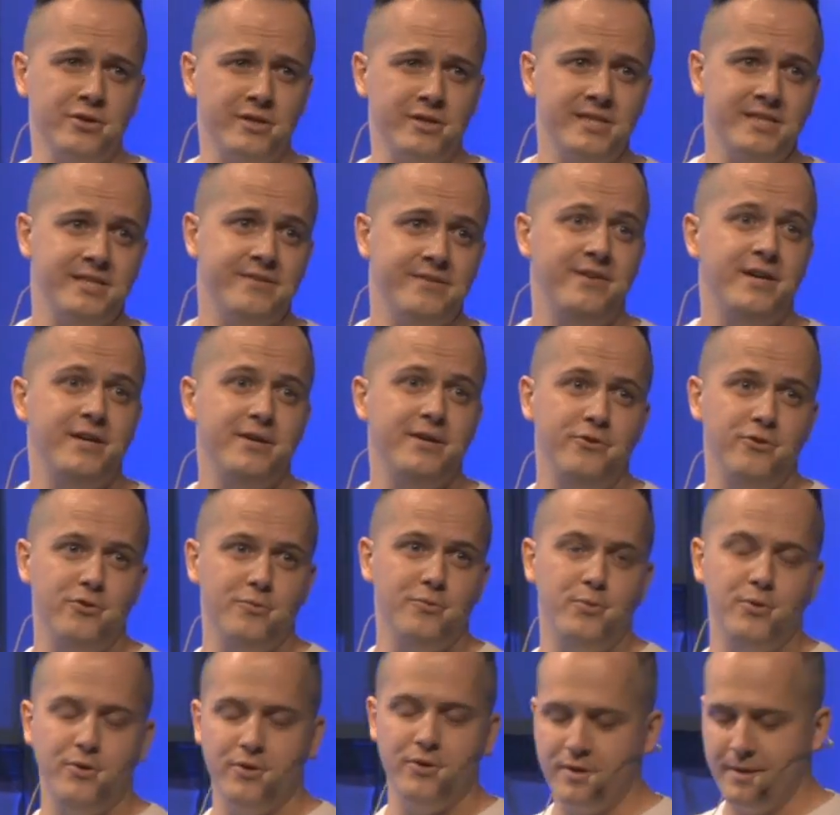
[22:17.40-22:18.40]
Hooked is a very
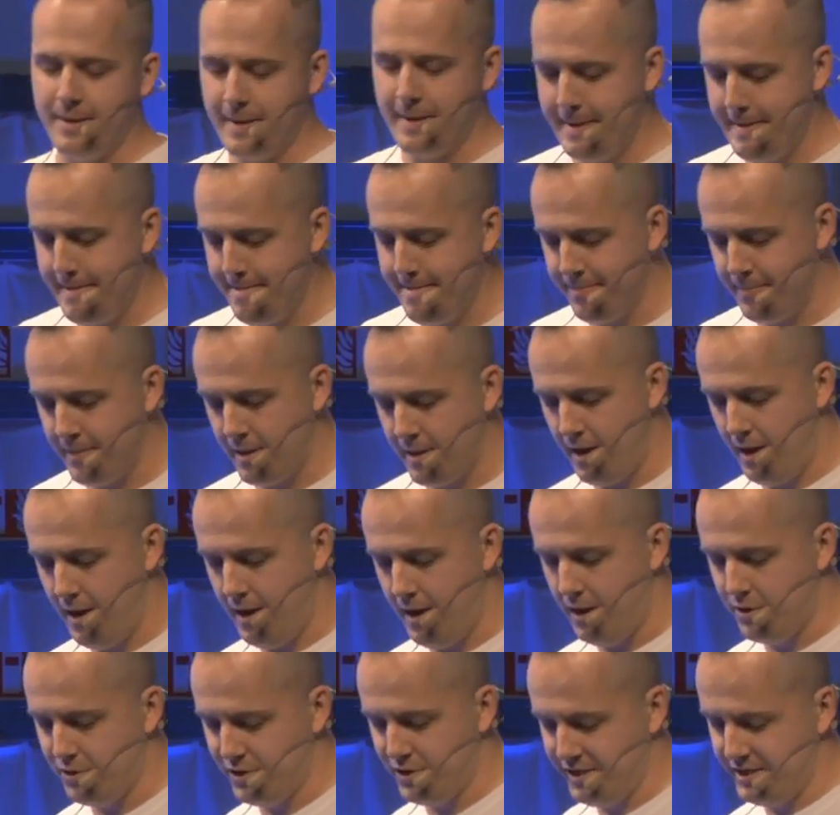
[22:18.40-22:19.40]
new book,
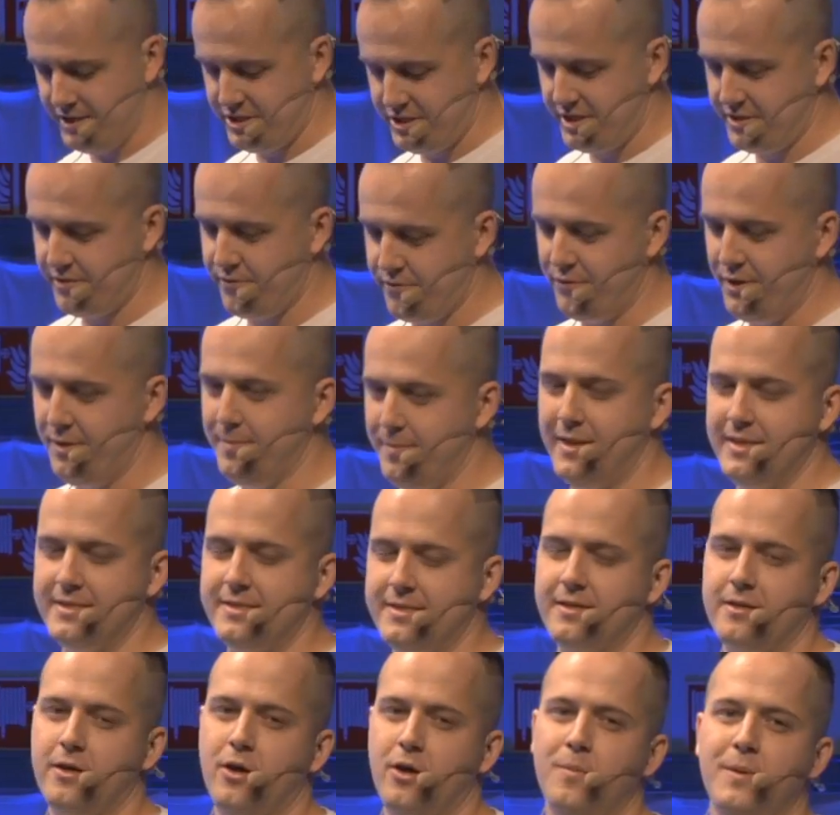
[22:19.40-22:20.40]
released just 3
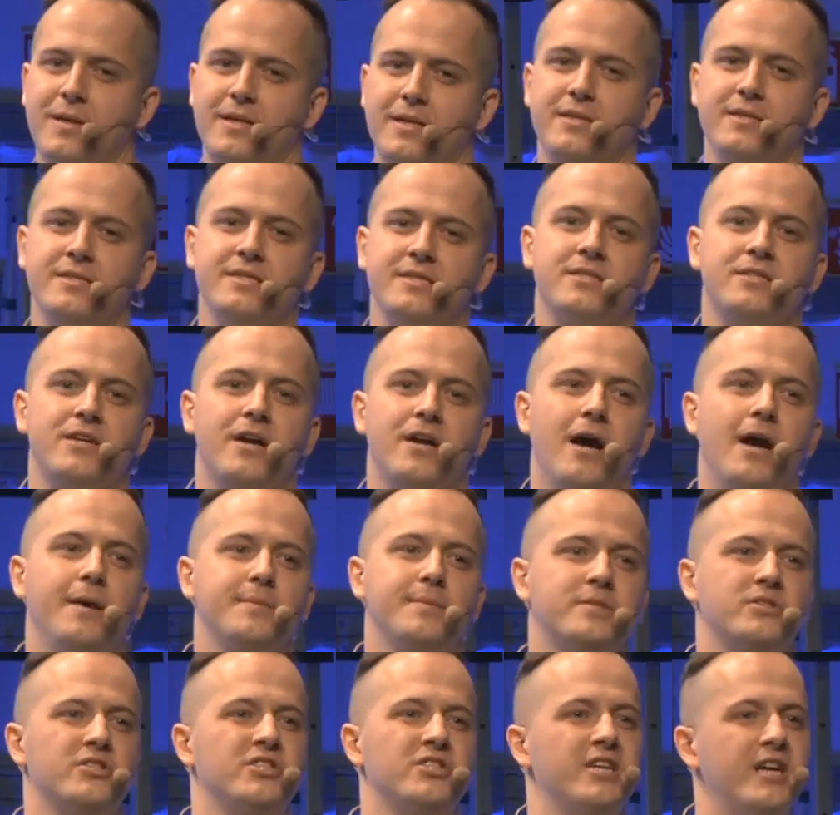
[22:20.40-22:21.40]
months ago, but it
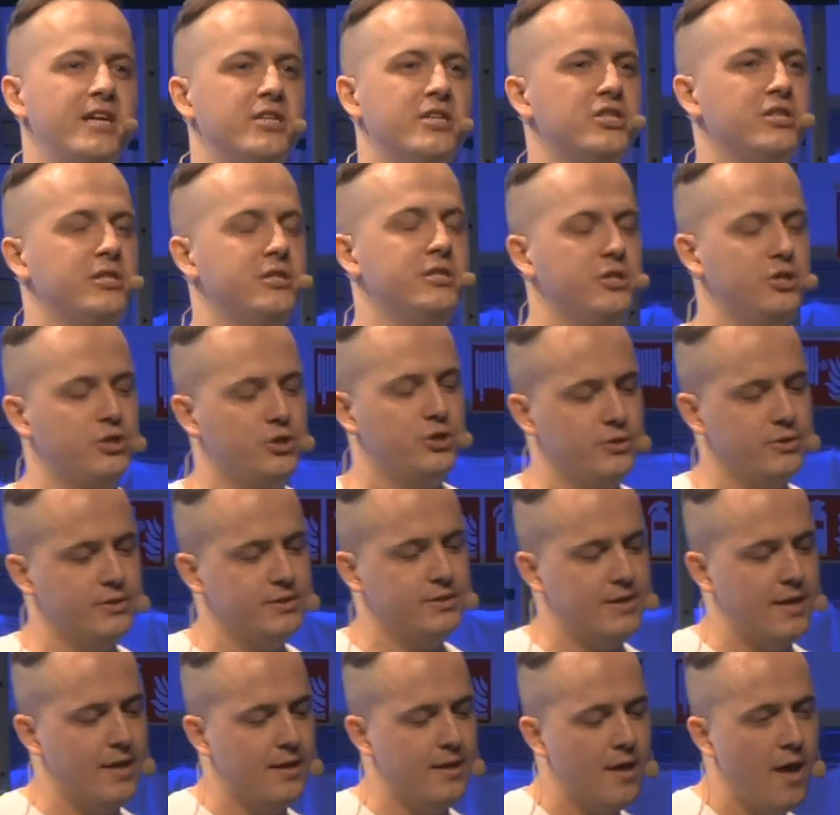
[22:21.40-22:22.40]
describes retention
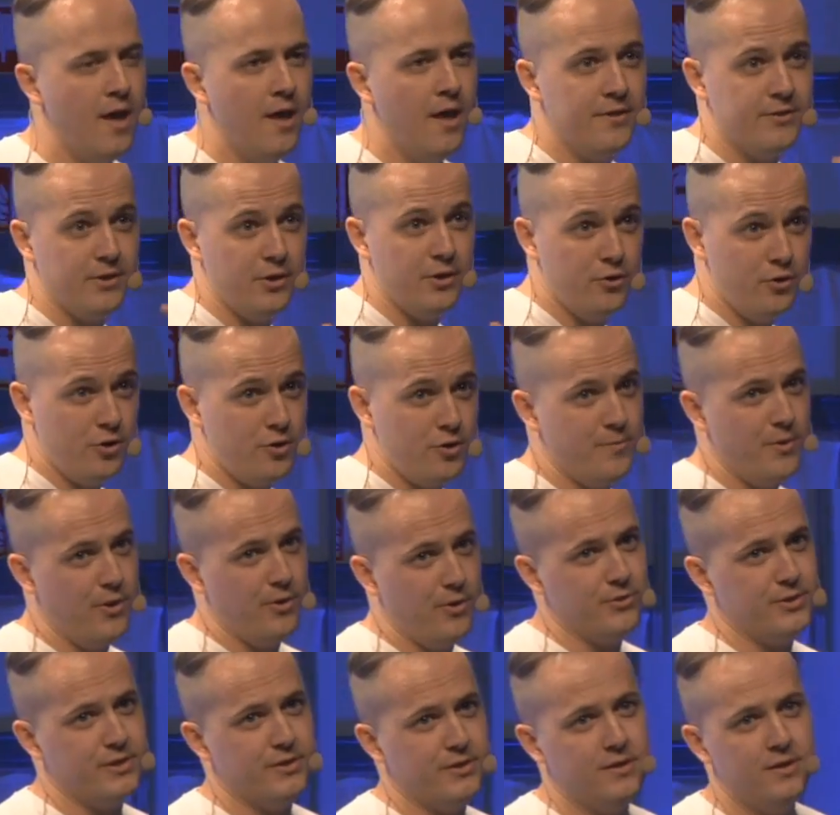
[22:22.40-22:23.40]
issues and the hook
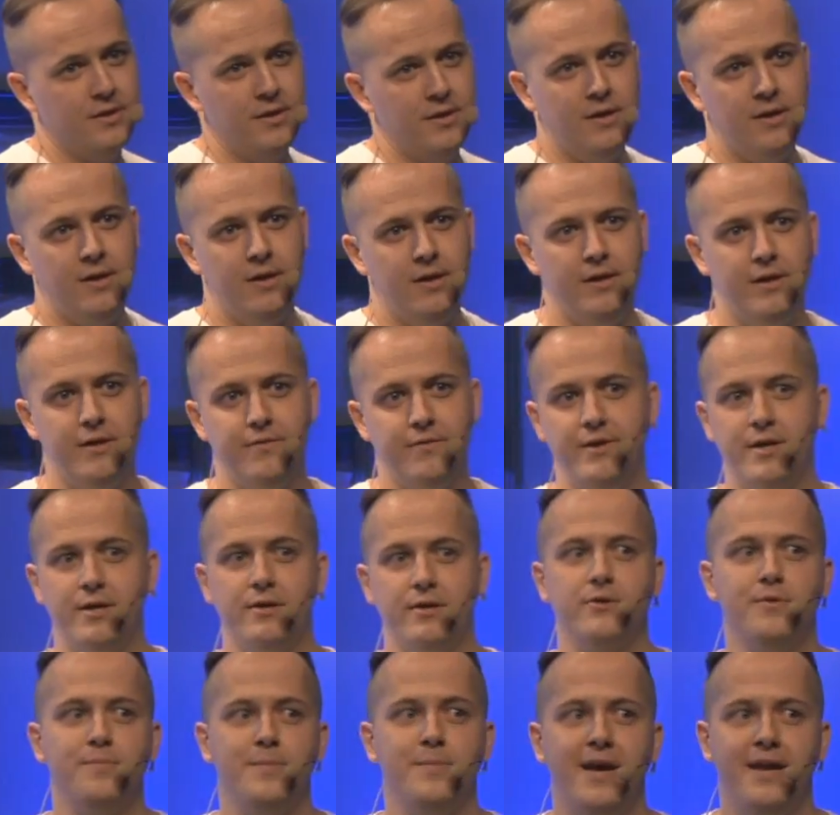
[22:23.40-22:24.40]
model in a
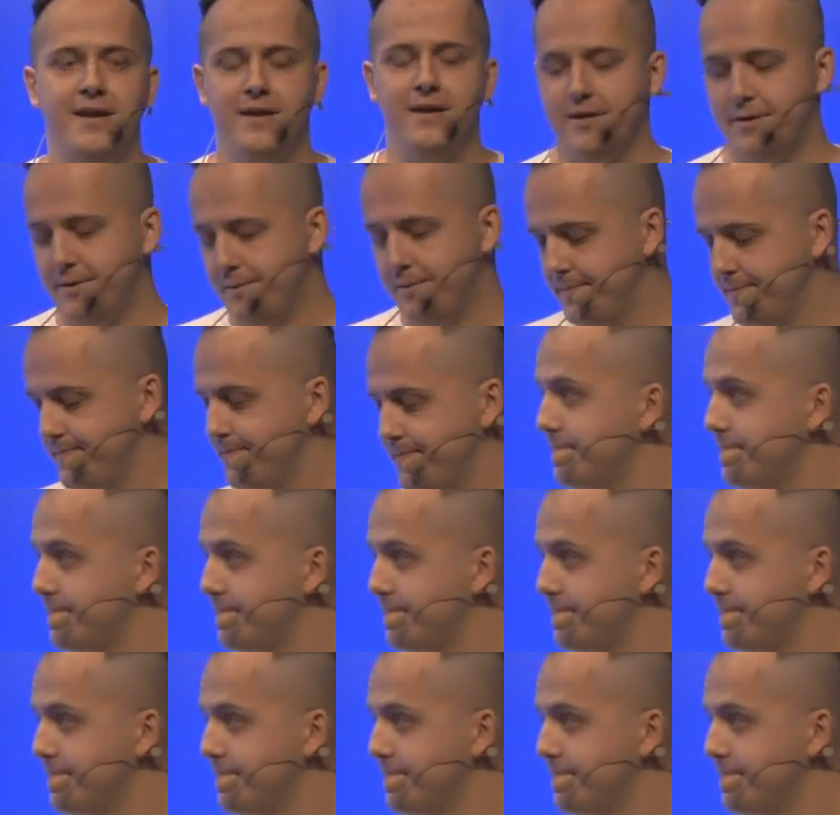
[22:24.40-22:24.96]
very good manner.